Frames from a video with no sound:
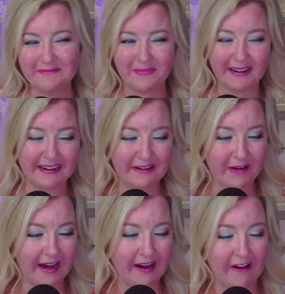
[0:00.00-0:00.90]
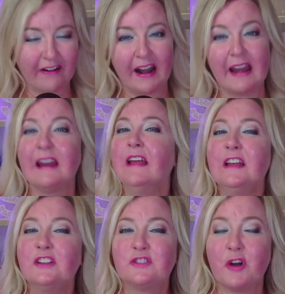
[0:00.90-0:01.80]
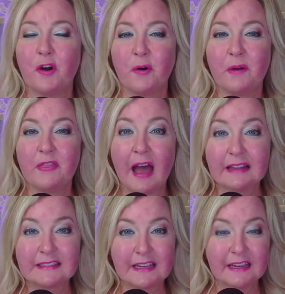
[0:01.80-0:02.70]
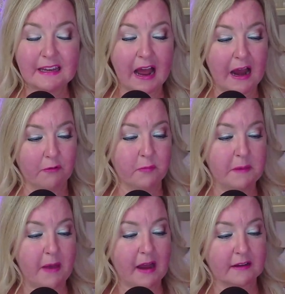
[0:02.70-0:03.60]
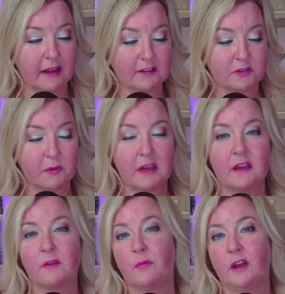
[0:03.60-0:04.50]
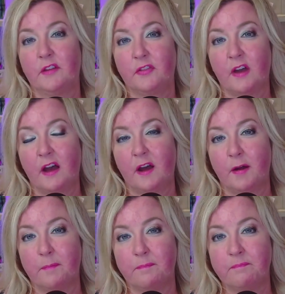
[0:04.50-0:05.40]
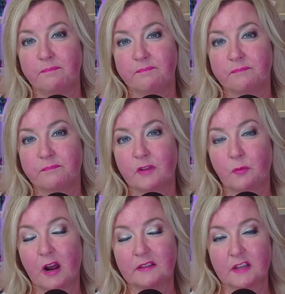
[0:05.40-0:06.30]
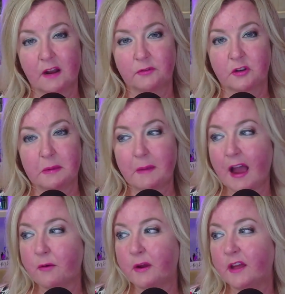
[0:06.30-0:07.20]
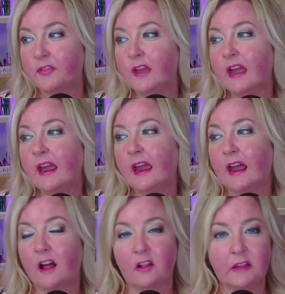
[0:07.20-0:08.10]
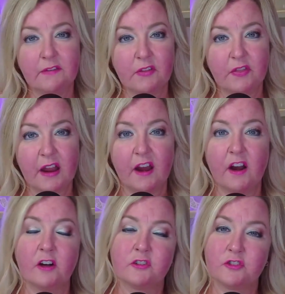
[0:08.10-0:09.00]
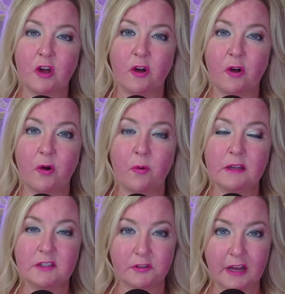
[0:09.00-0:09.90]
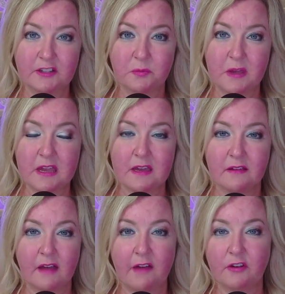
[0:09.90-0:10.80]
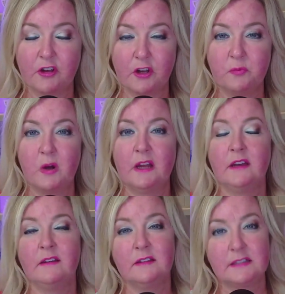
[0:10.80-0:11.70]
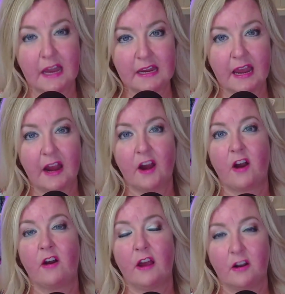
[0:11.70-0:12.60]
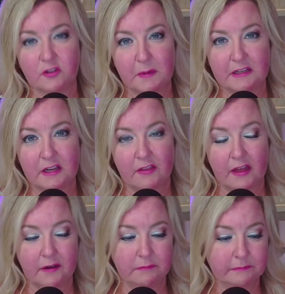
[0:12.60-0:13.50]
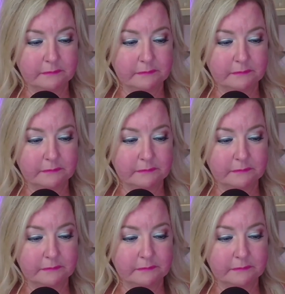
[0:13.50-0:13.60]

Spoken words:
But anyway, all right. So that's it. I will be back next week with what I said I was going to be back with. And I'll leave it there. So until next week, have a good one. Take care, and I'll speak to you then.